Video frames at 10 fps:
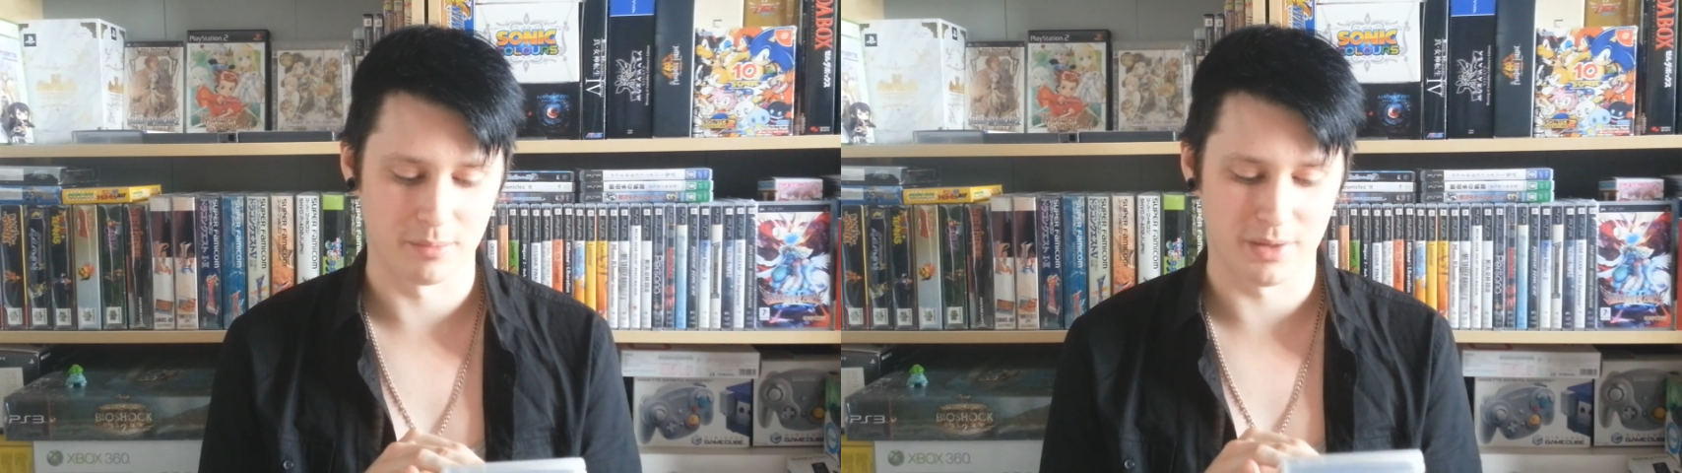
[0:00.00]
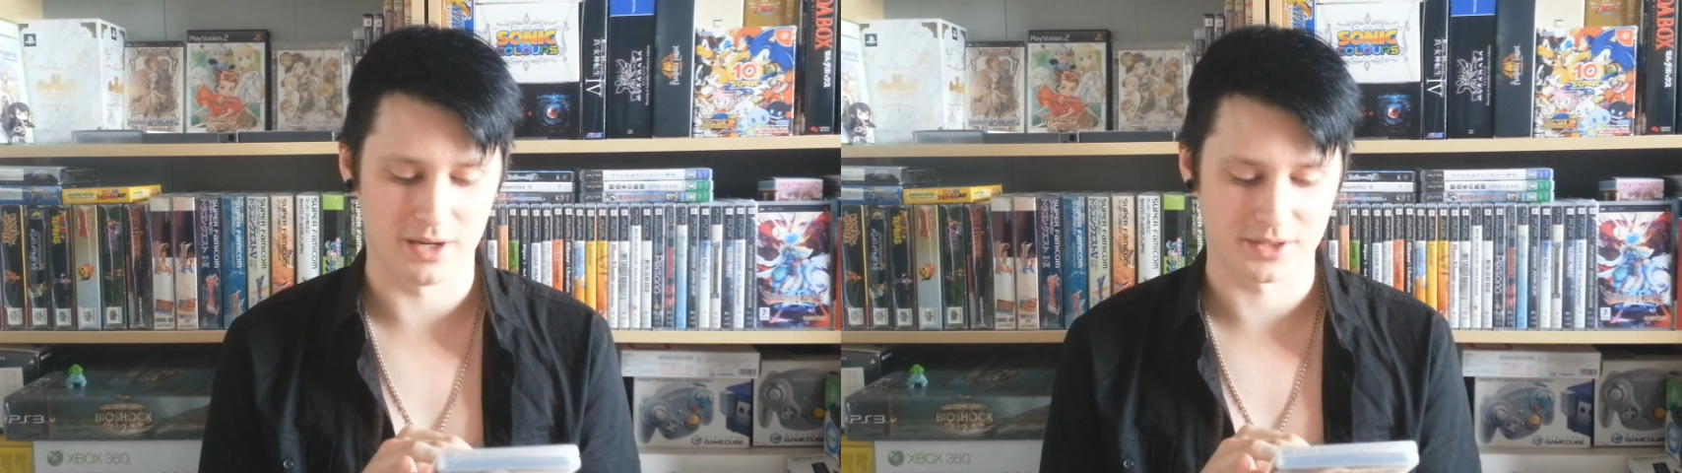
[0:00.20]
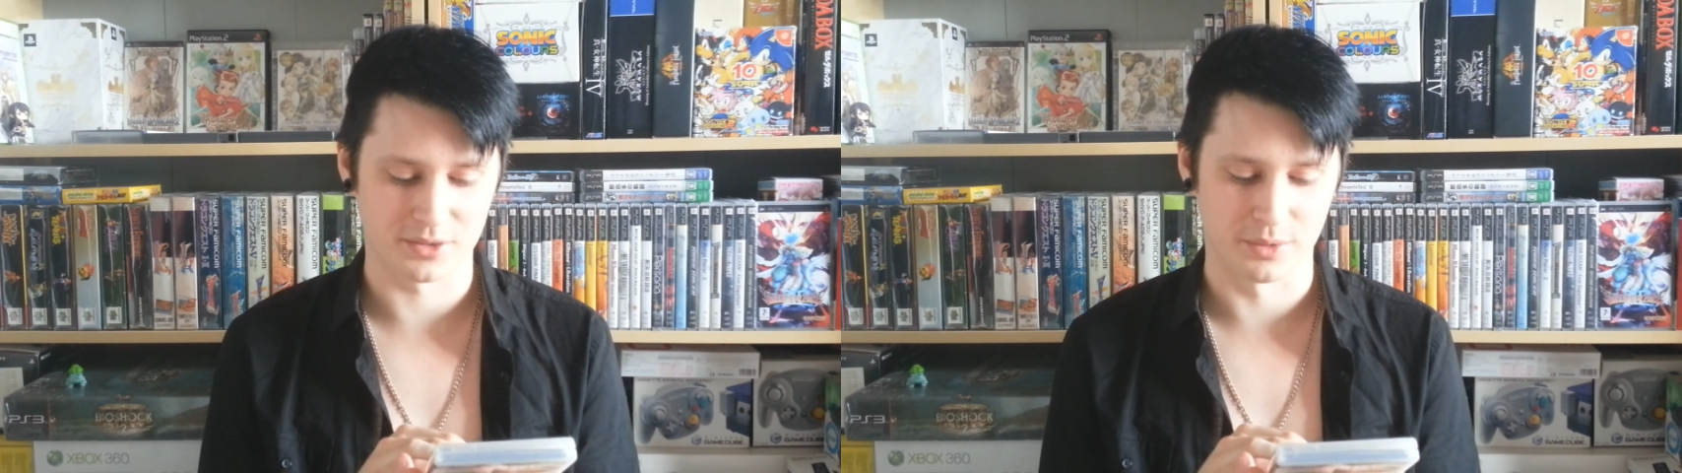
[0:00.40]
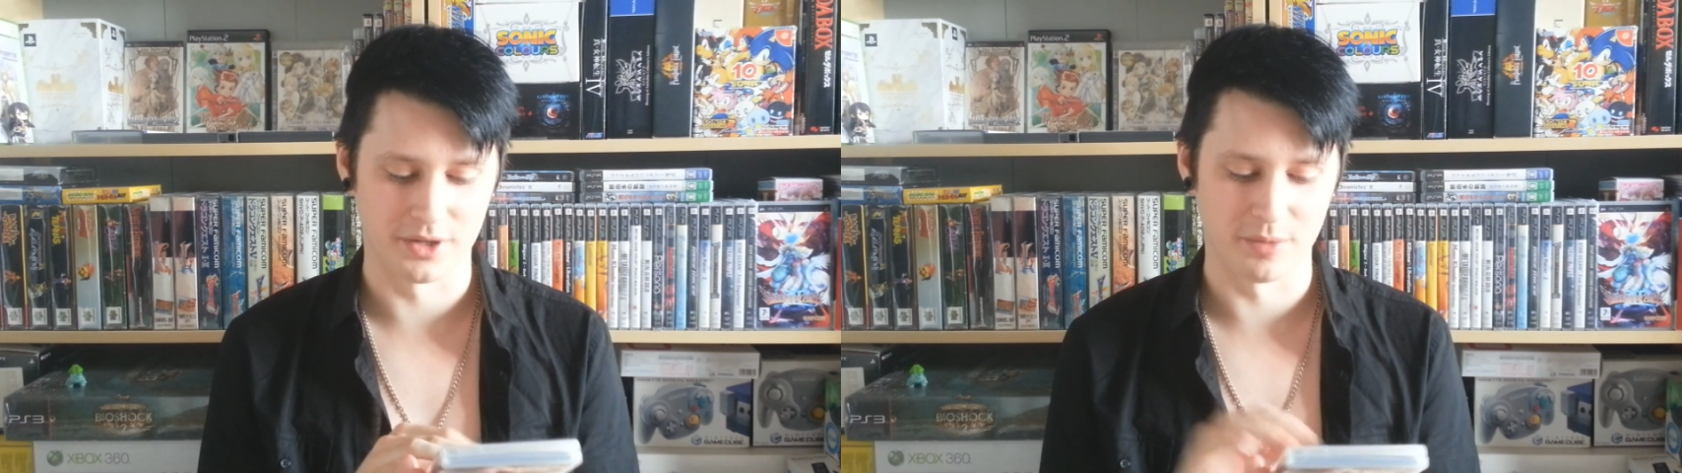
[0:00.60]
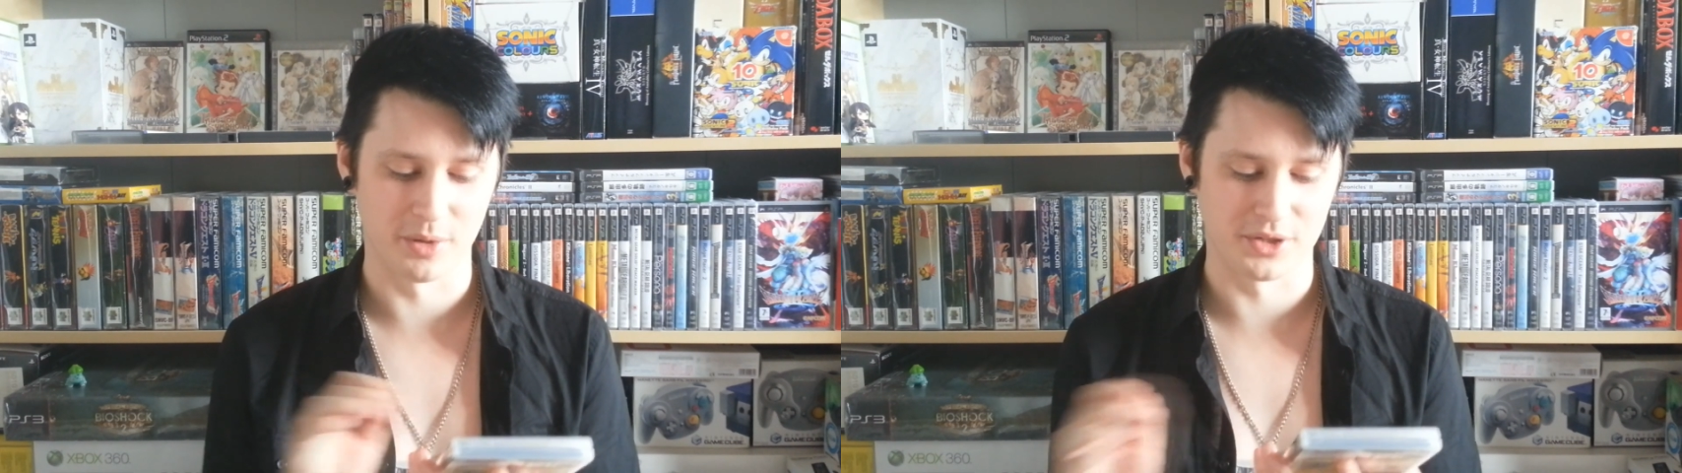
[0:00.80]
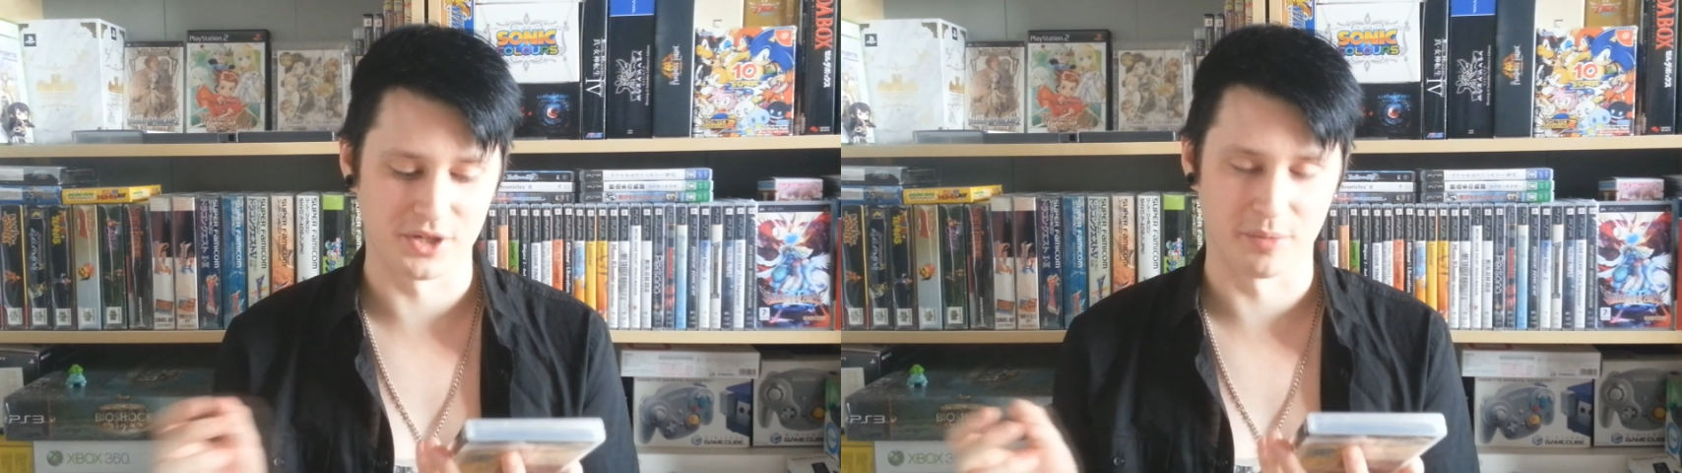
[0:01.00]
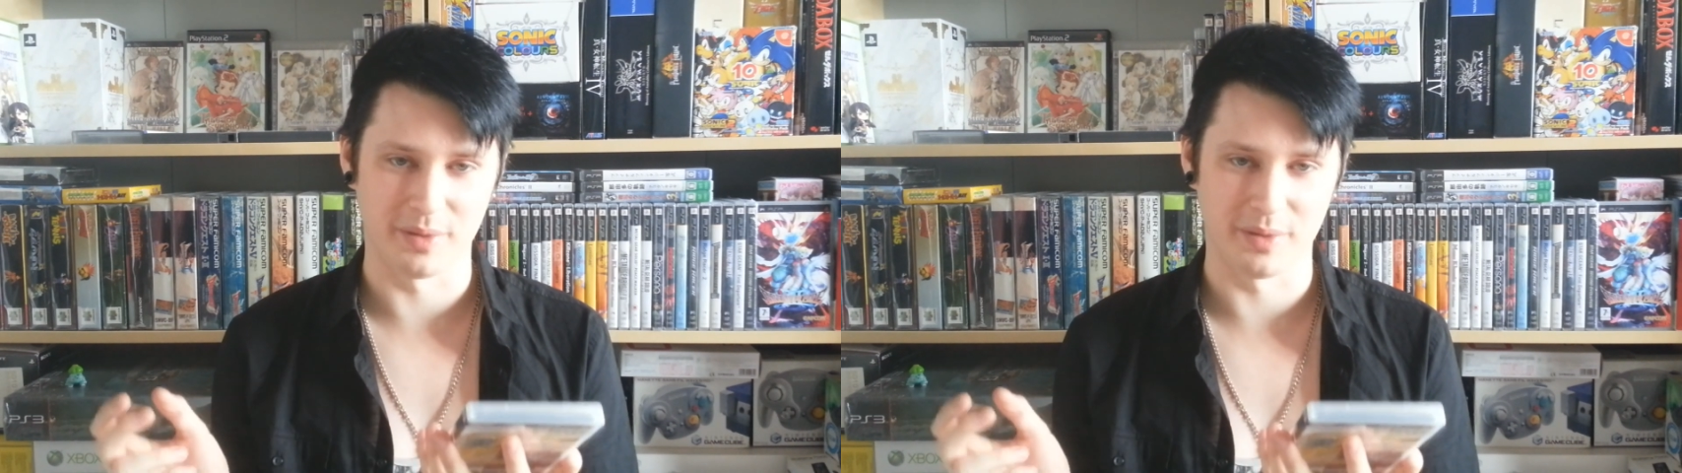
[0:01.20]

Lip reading: box where you put your